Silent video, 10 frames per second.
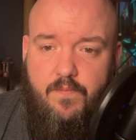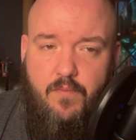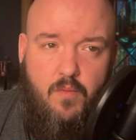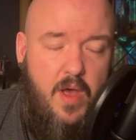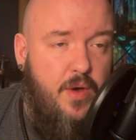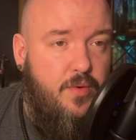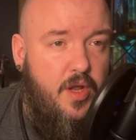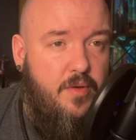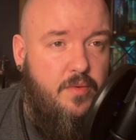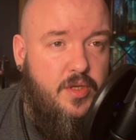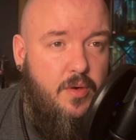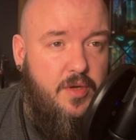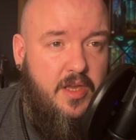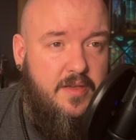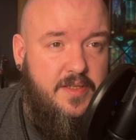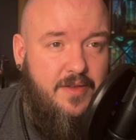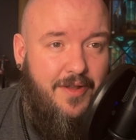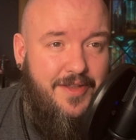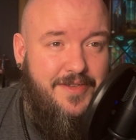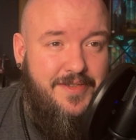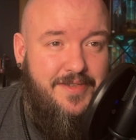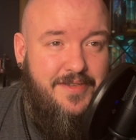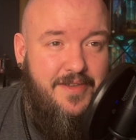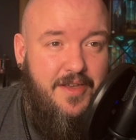well known Tolkien scholars